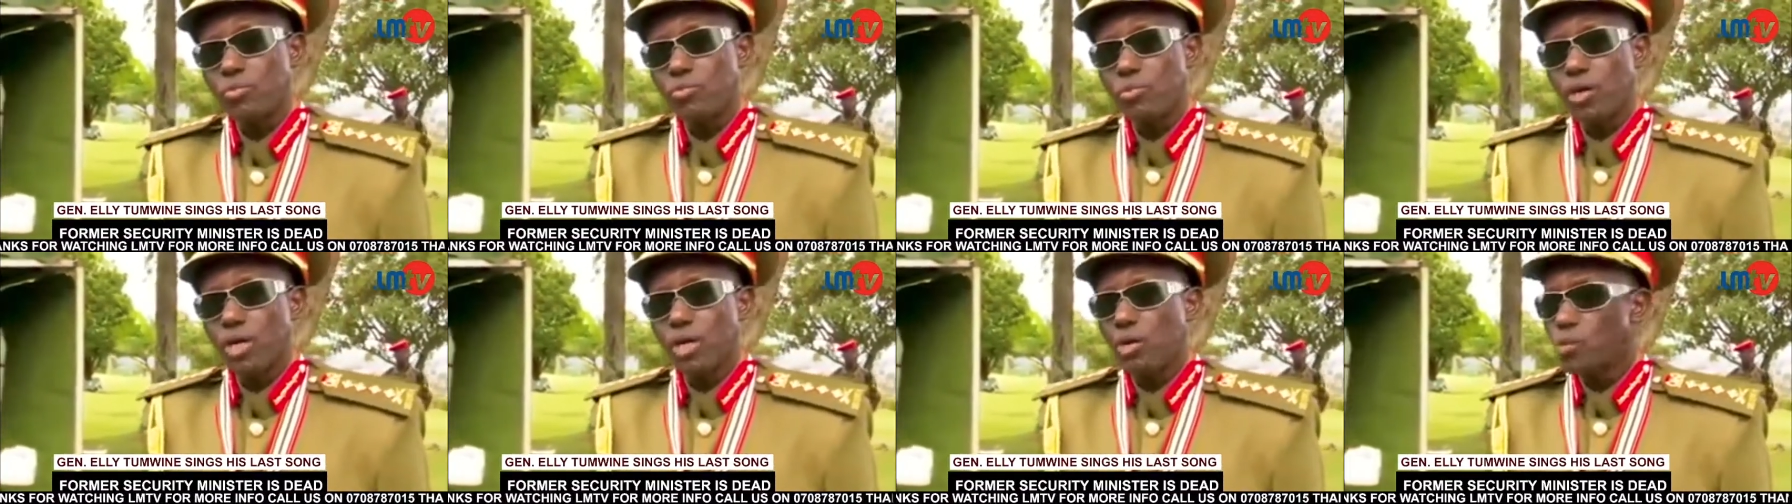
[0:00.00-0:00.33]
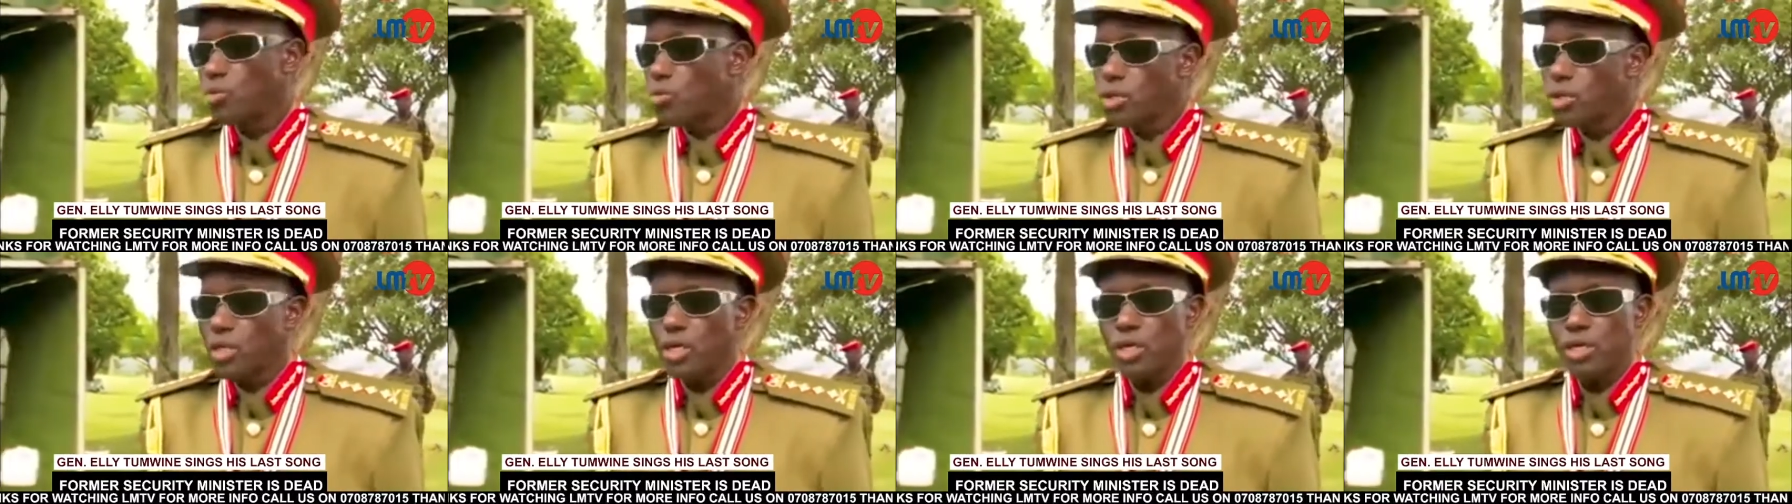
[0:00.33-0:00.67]

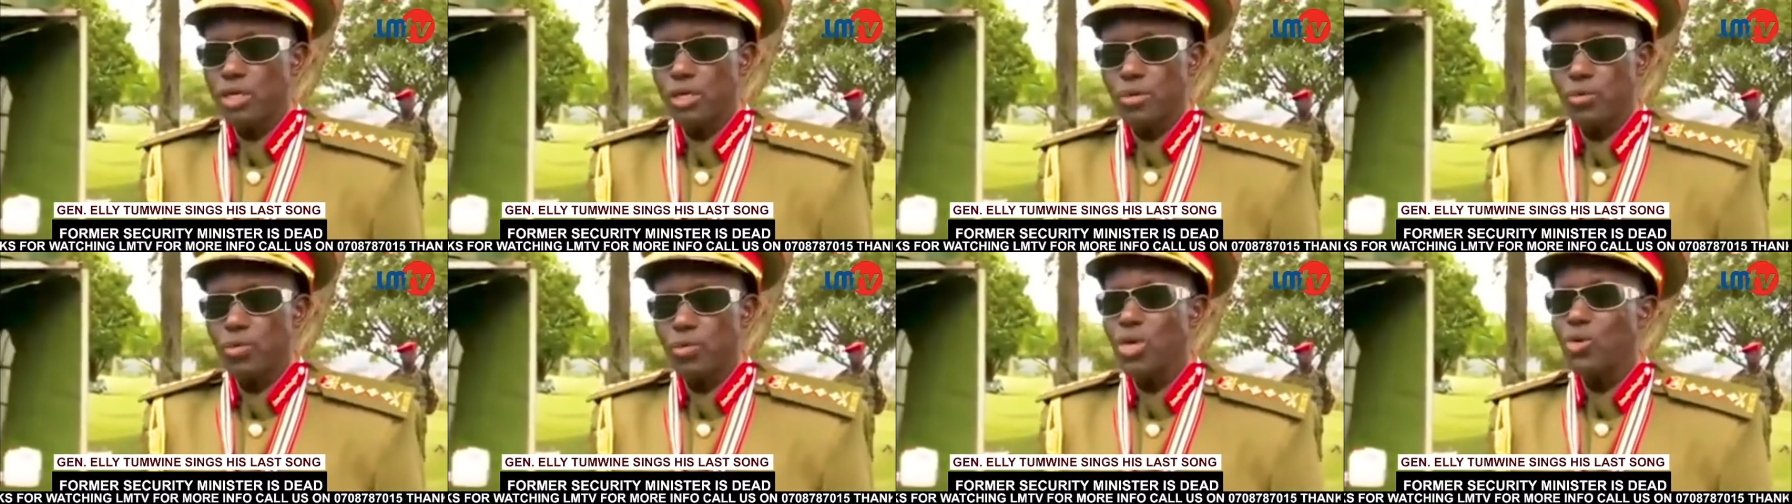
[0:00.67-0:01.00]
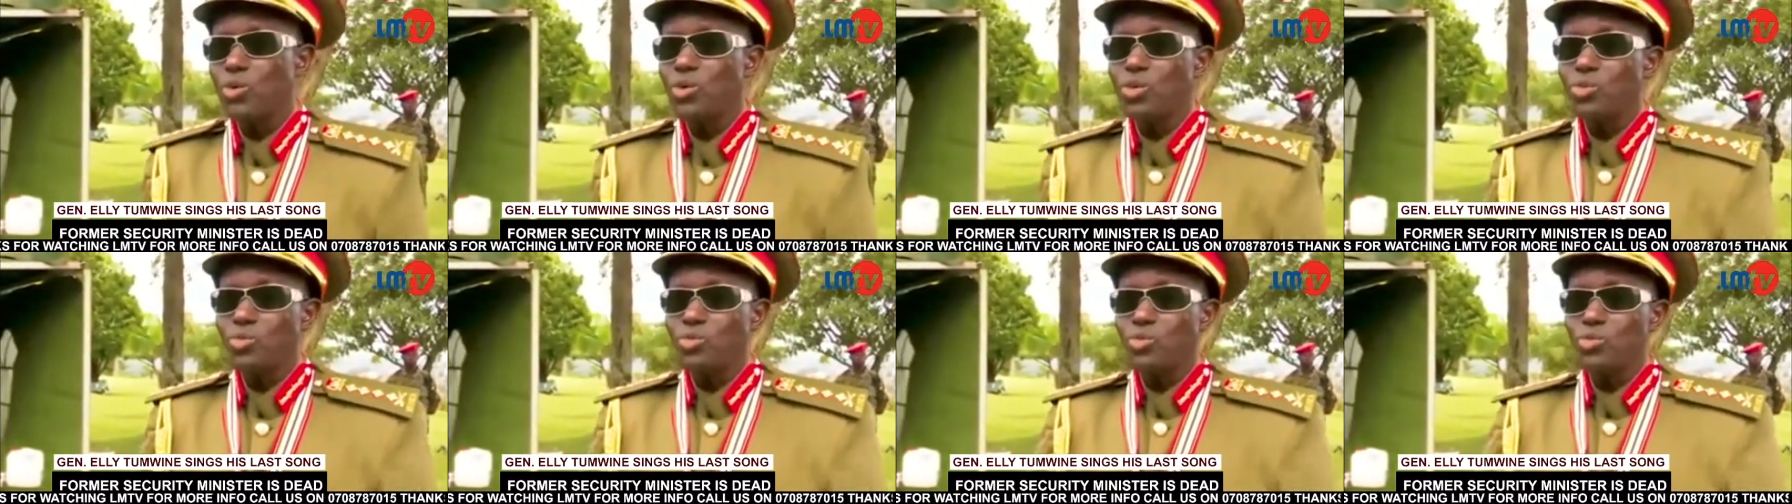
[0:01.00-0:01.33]
Hakuna. We are
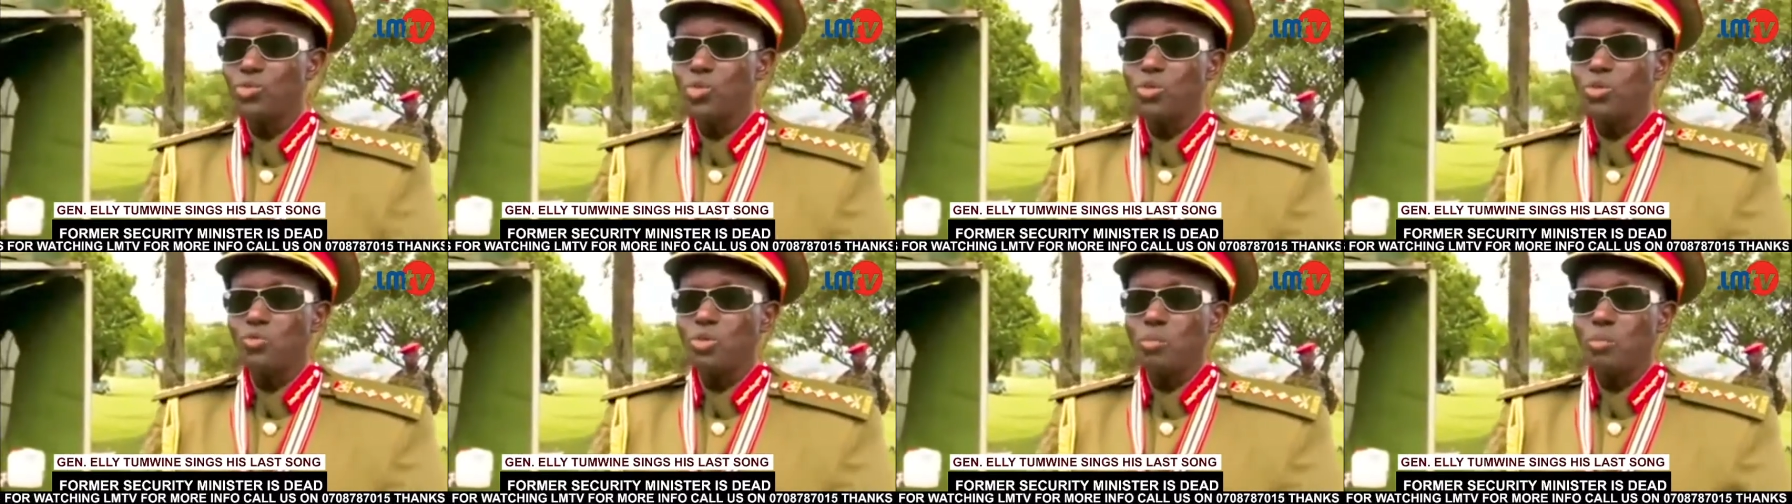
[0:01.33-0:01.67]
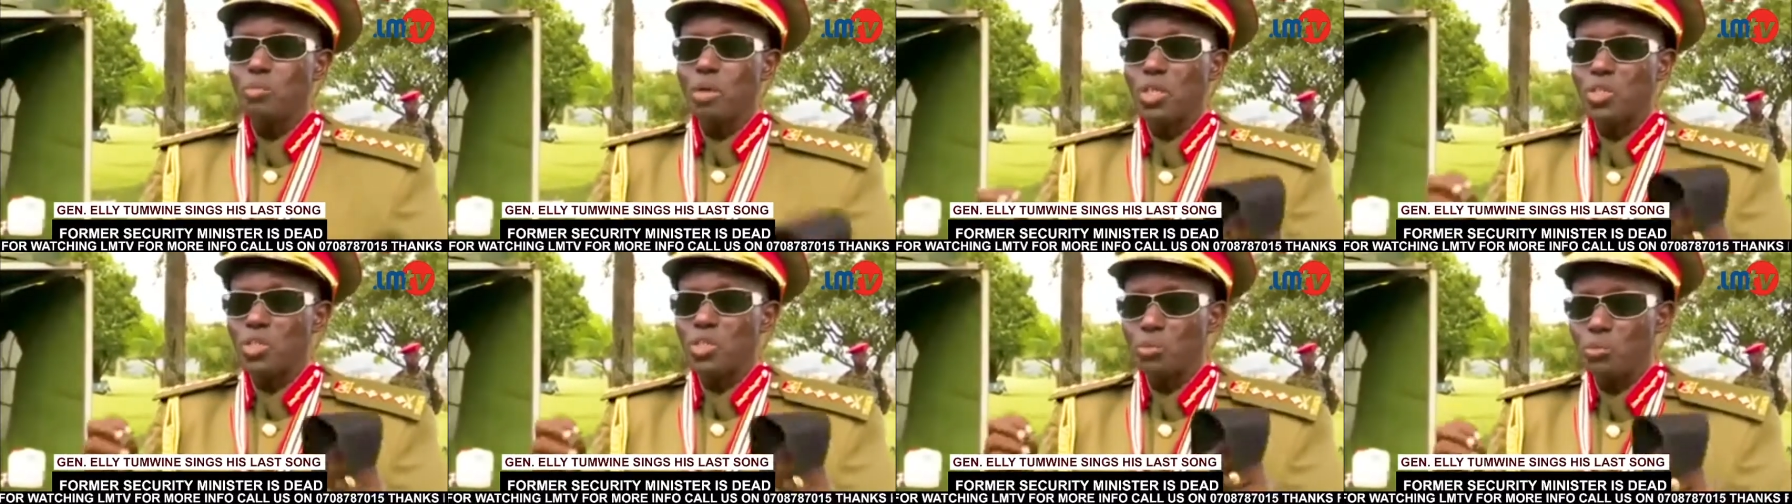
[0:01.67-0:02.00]
going to do even
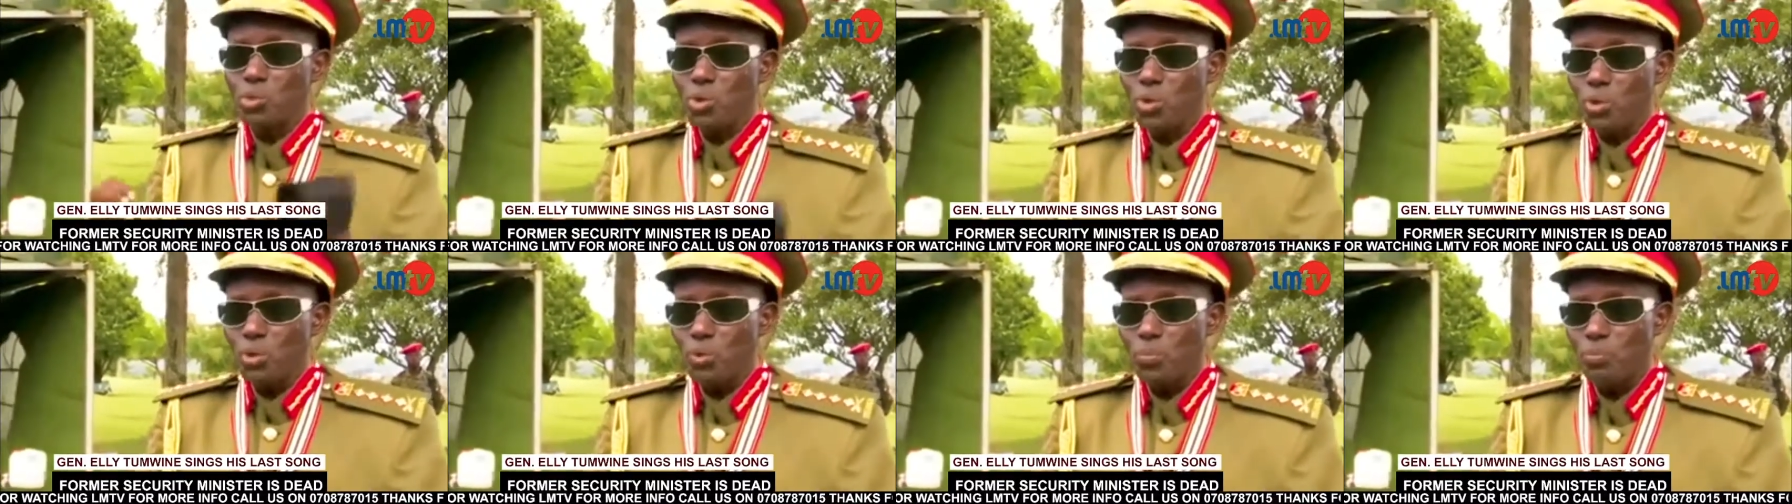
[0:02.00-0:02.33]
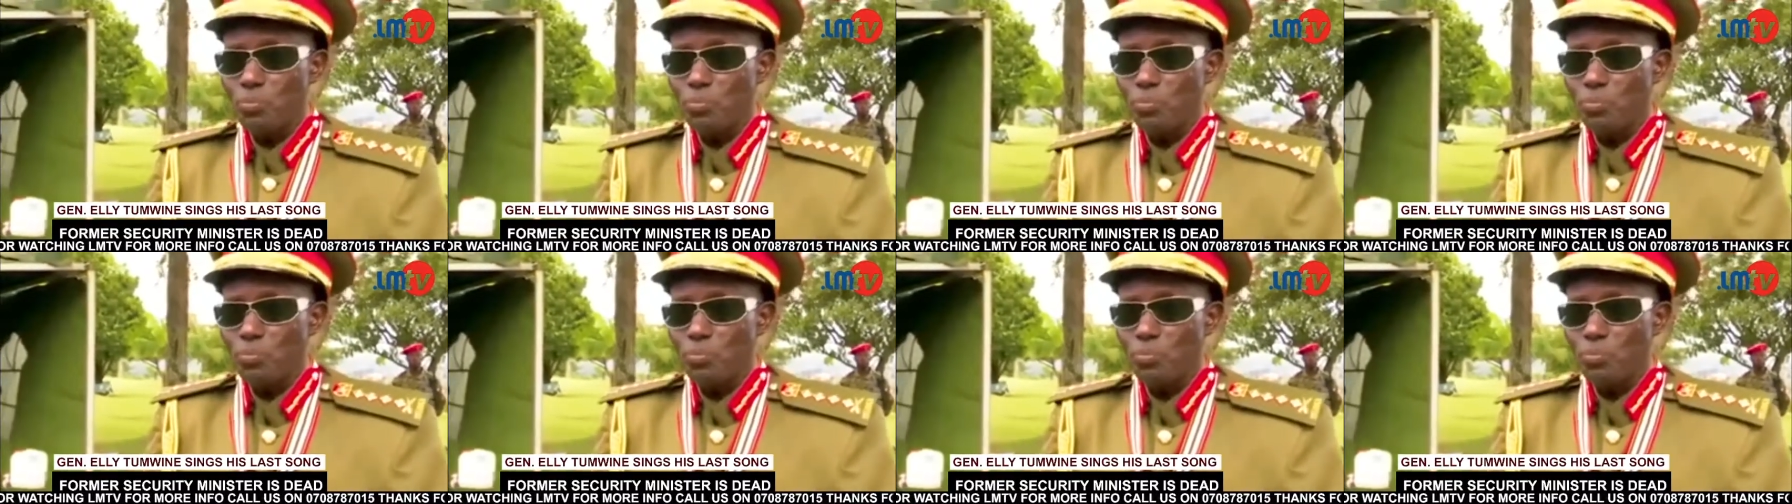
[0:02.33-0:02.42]
much more,